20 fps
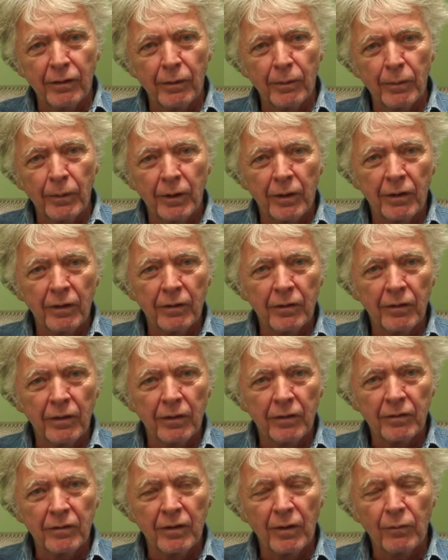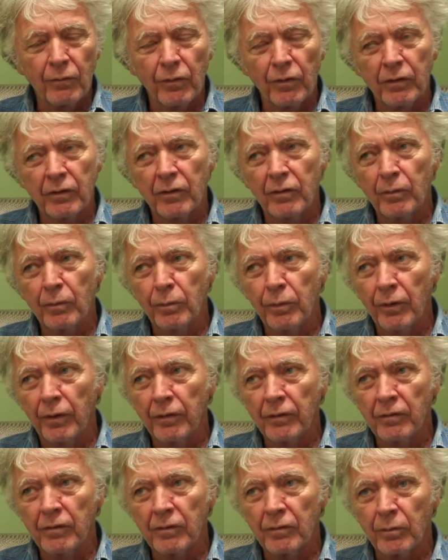because except for 2
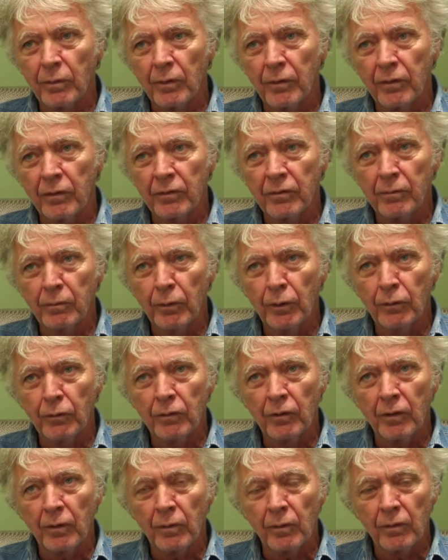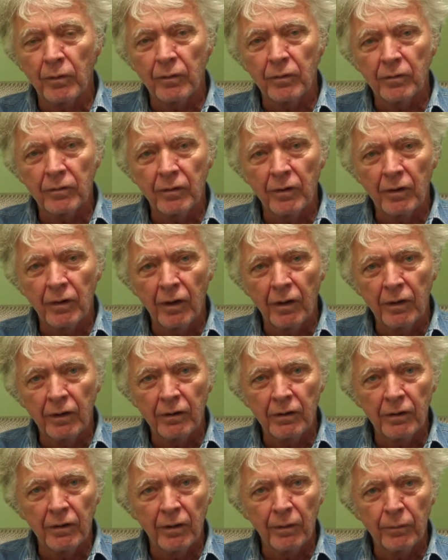places where there's music, where there's the
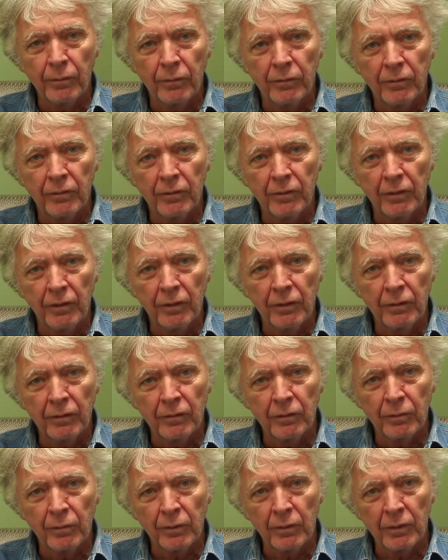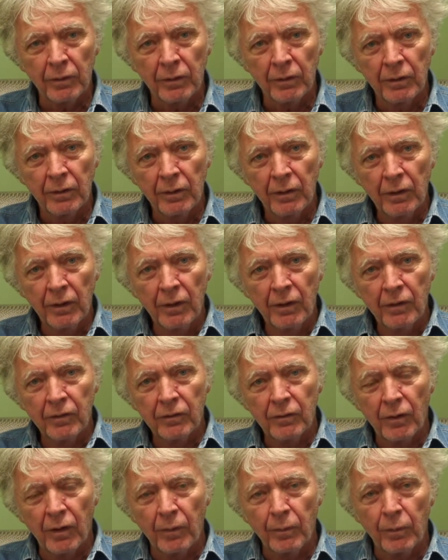nightclub scenes.
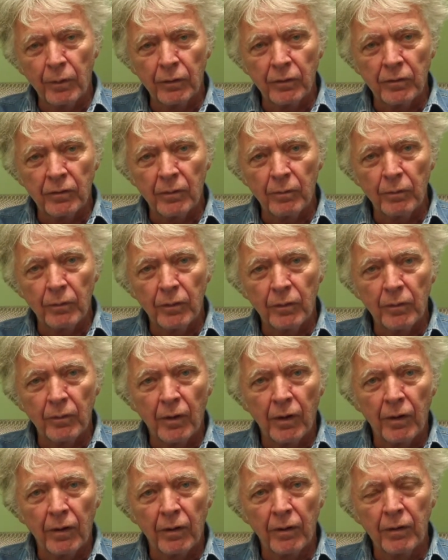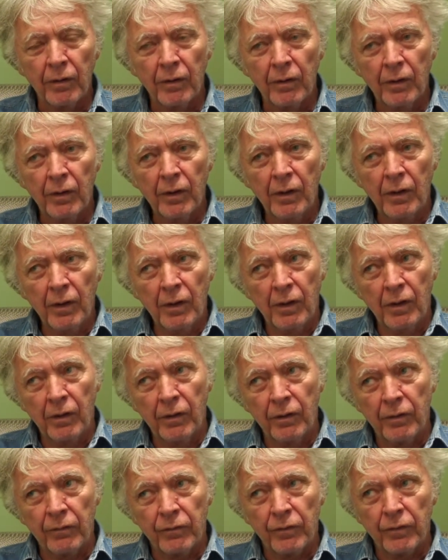So I put some.
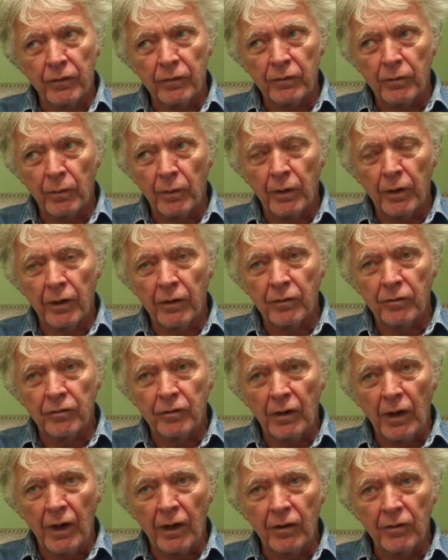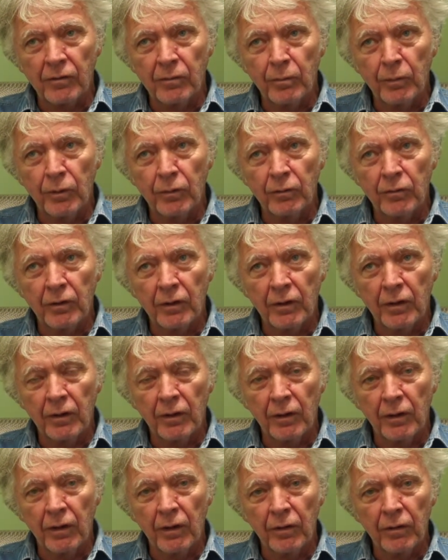The first one has jazz music, and
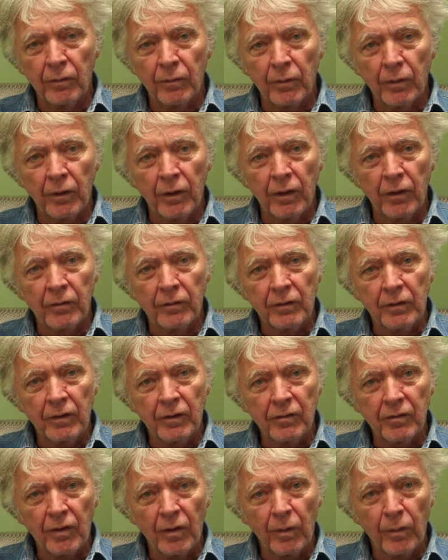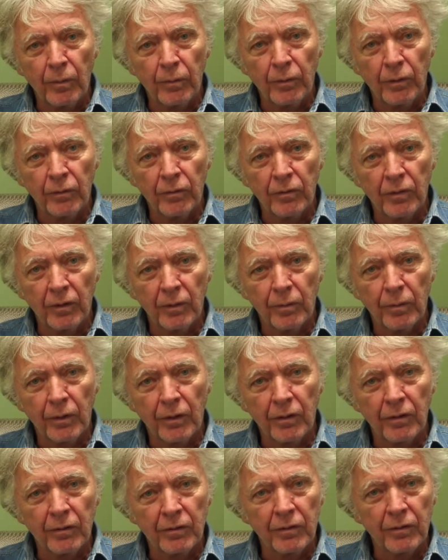the other one has disco music,
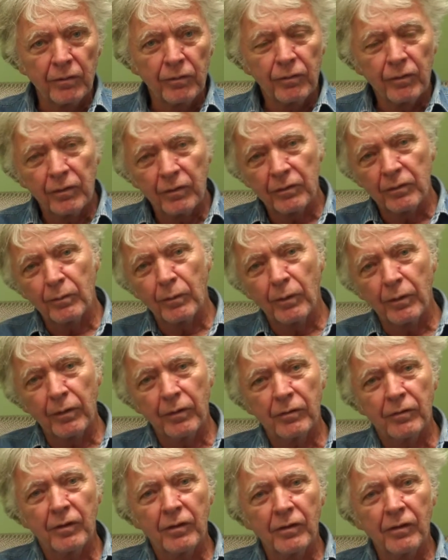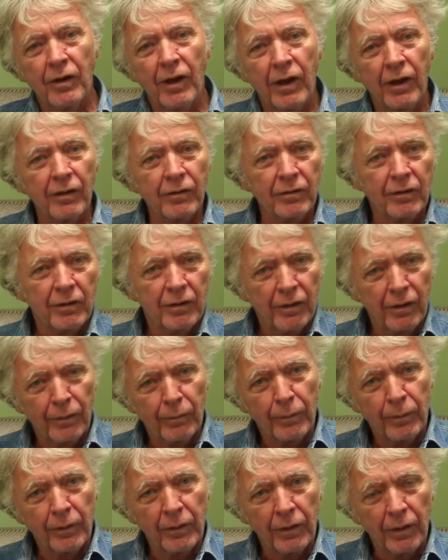because the first one was a jazz club,
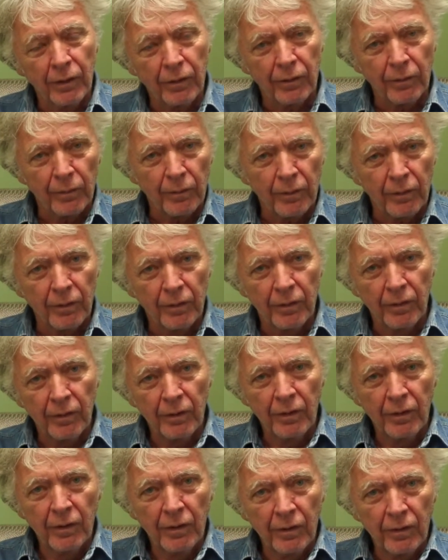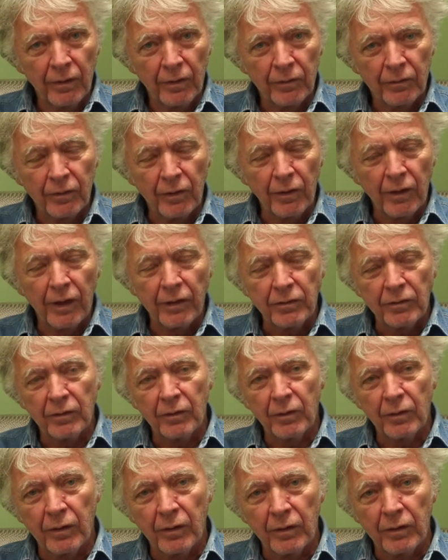and the other one. Mm-hmm. So that's the
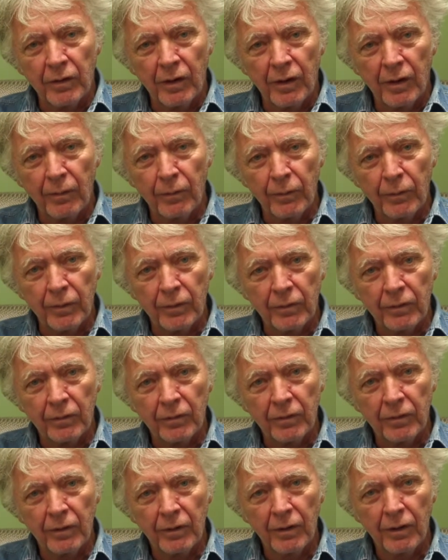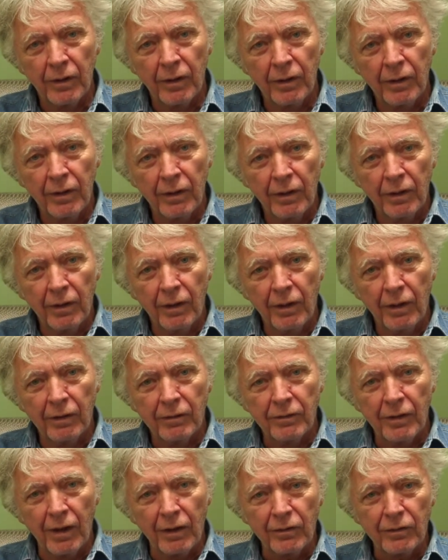time there's.
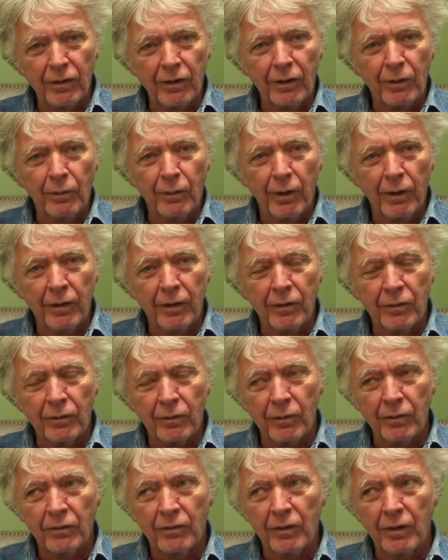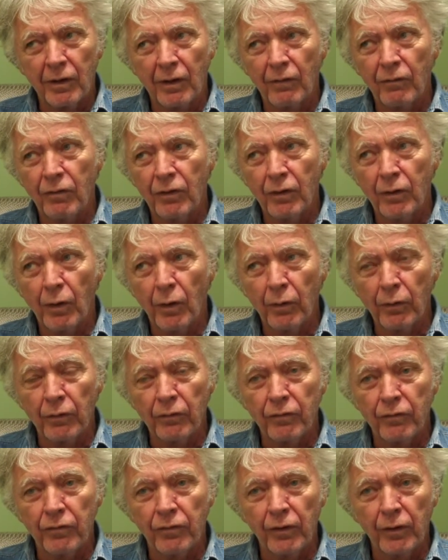It's actually quite interesting. If you know the
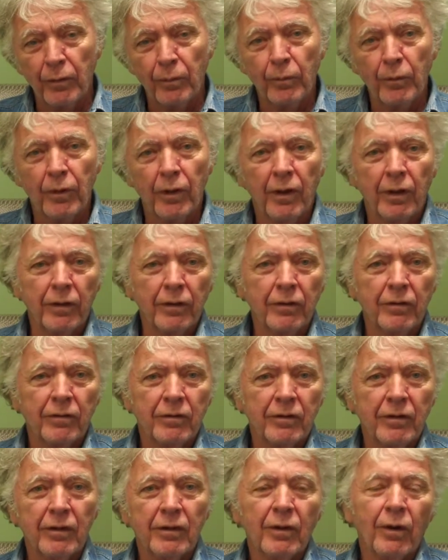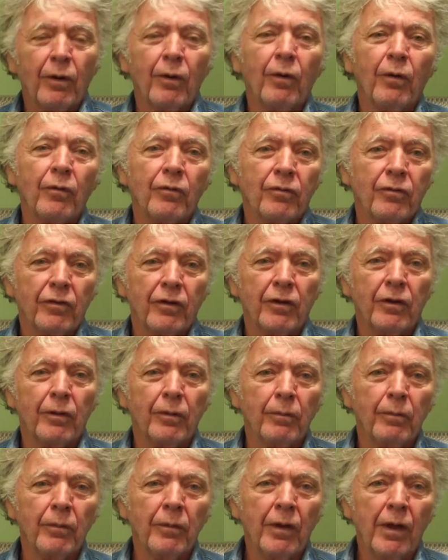film well, you see the whole film
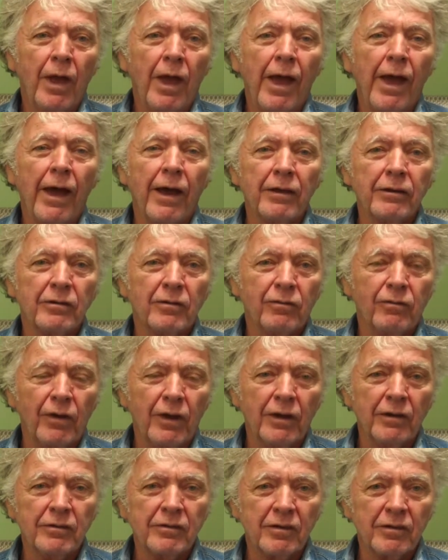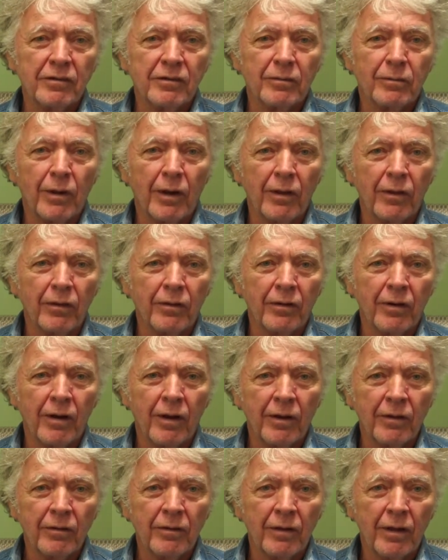as faces
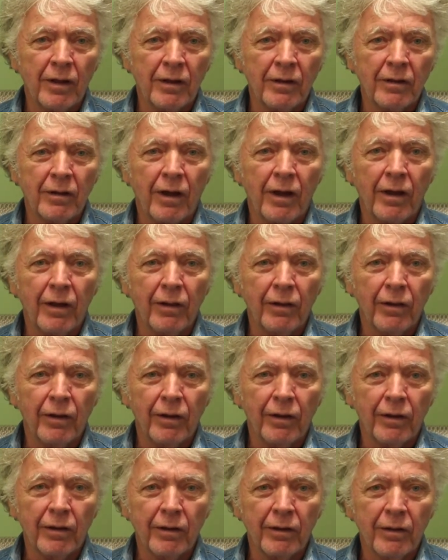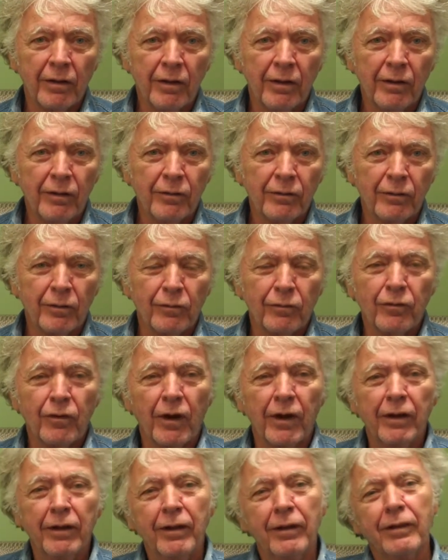rather than dialogue. Mm-hmm. So
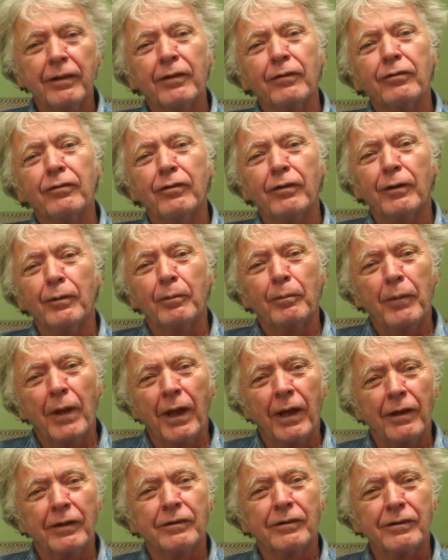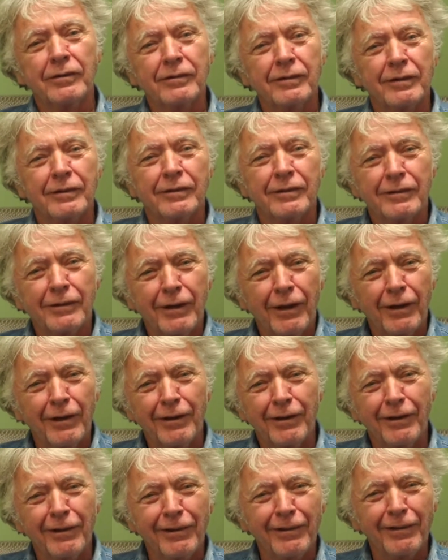finally the film matches its
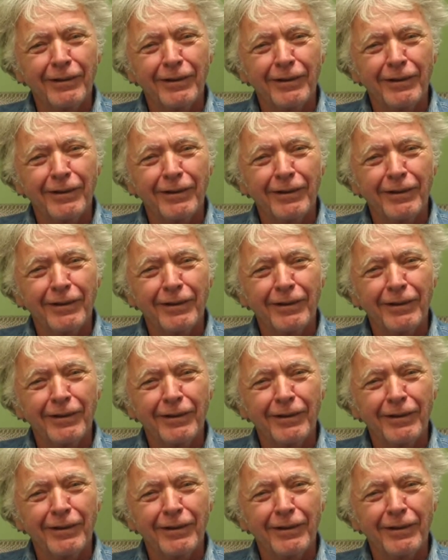title.